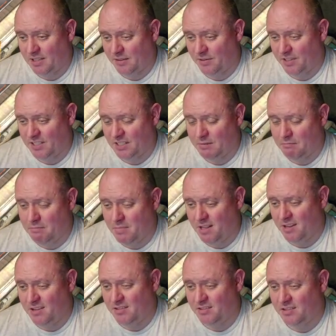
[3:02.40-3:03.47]
This is a
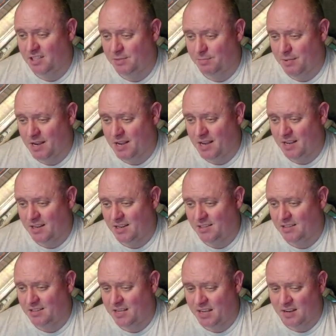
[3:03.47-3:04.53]
million spark
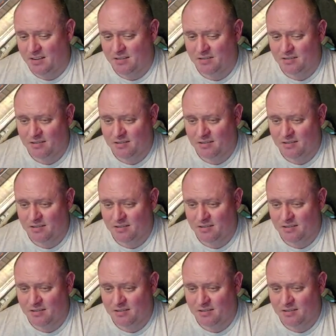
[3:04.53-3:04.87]
and zen